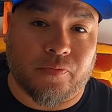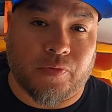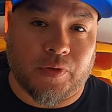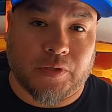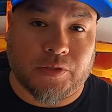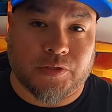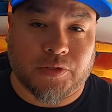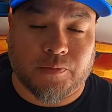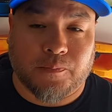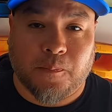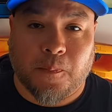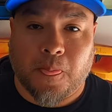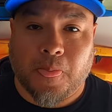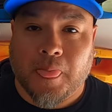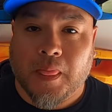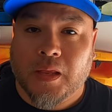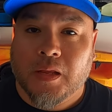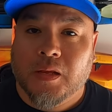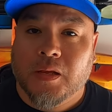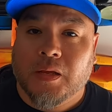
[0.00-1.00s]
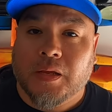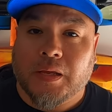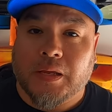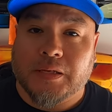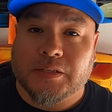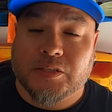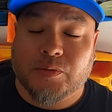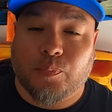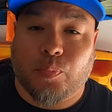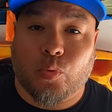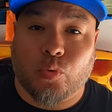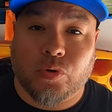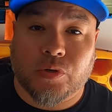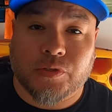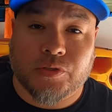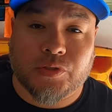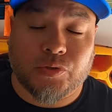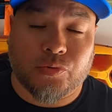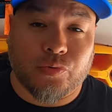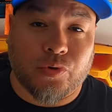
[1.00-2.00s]
of fish. It's
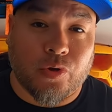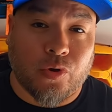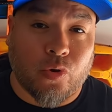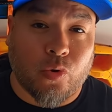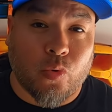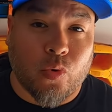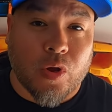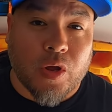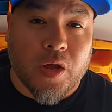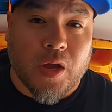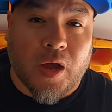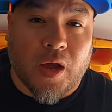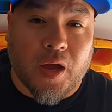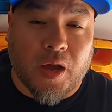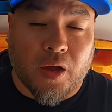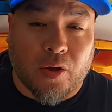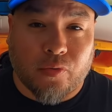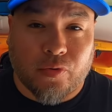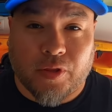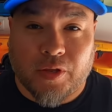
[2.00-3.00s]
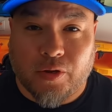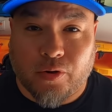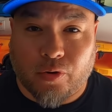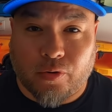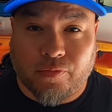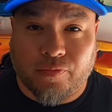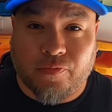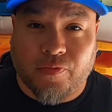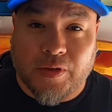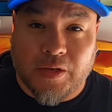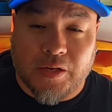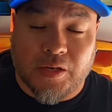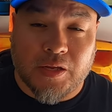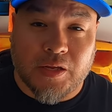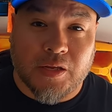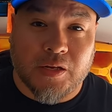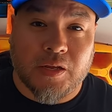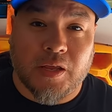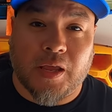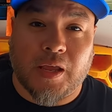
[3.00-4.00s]
important to know how they are
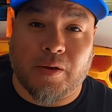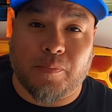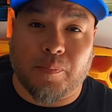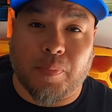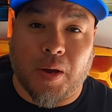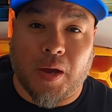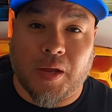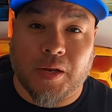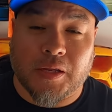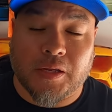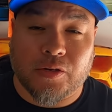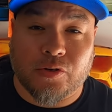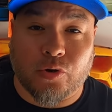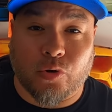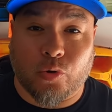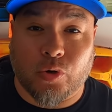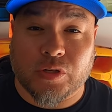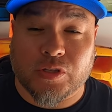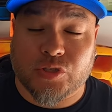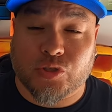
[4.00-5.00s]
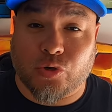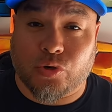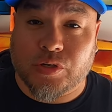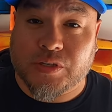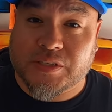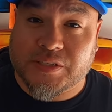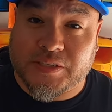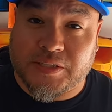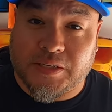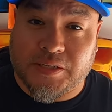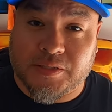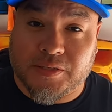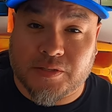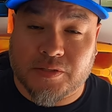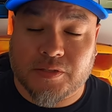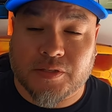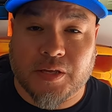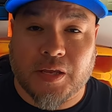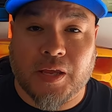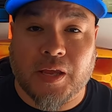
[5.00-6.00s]
feeding and biting during certain
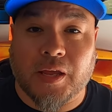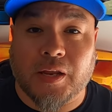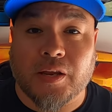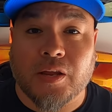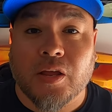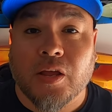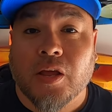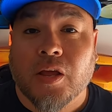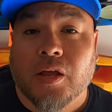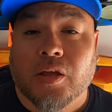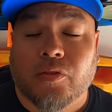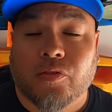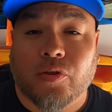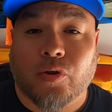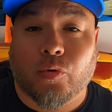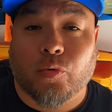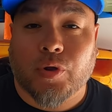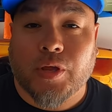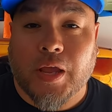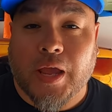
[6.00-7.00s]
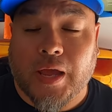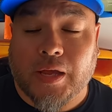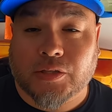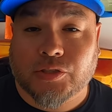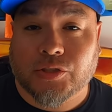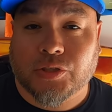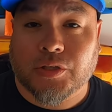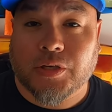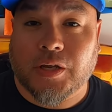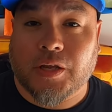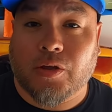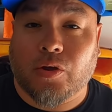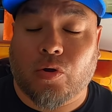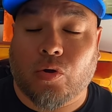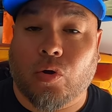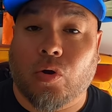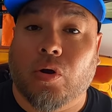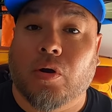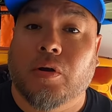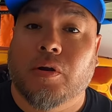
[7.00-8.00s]
seasons and their reaction
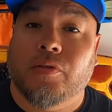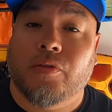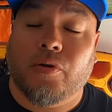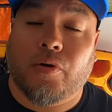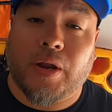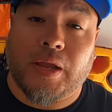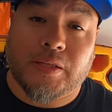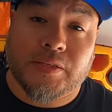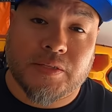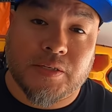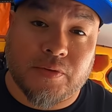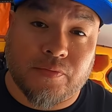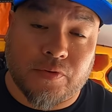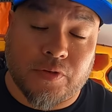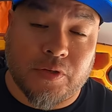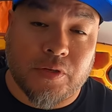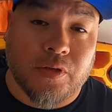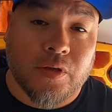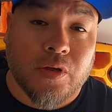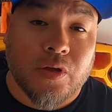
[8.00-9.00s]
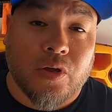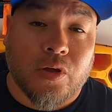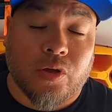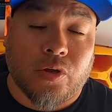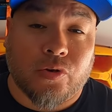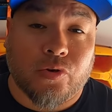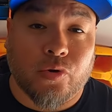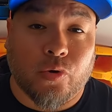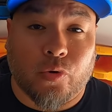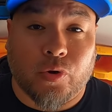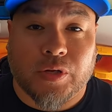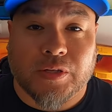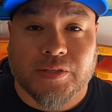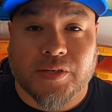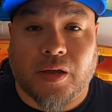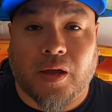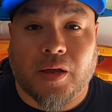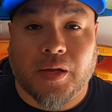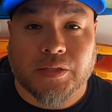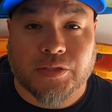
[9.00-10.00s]
or their activity during
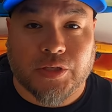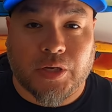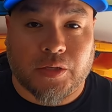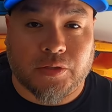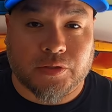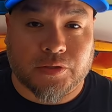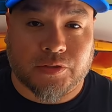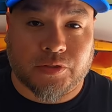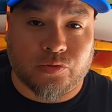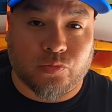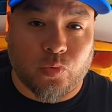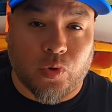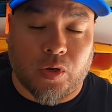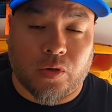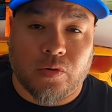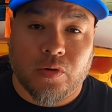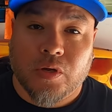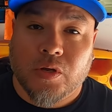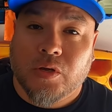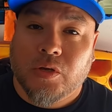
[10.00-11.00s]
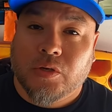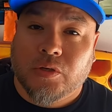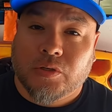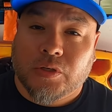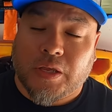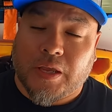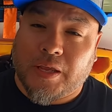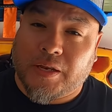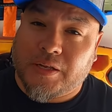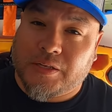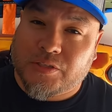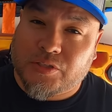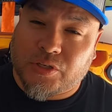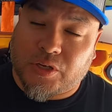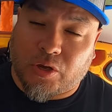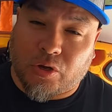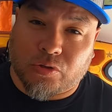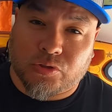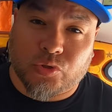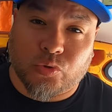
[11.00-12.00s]
tide changes as well. And
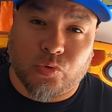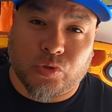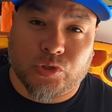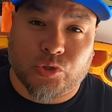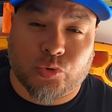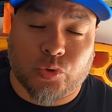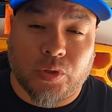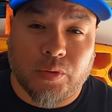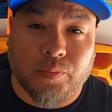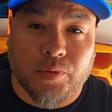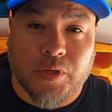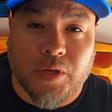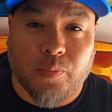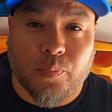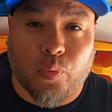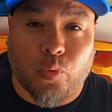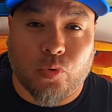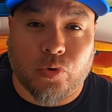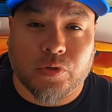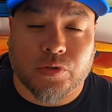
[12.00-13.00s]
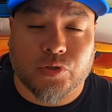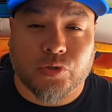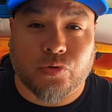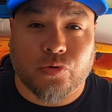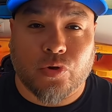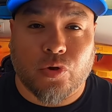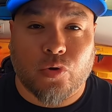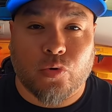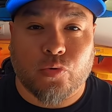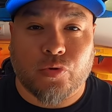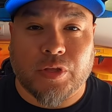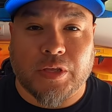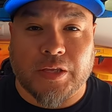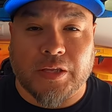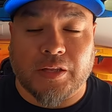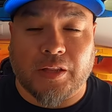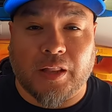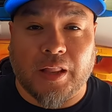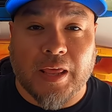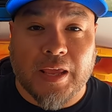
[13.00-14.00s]
it's also extremely important to know
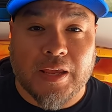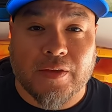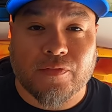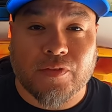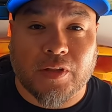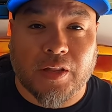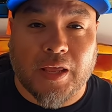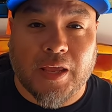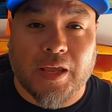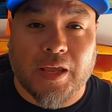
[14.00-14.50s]
the lay of the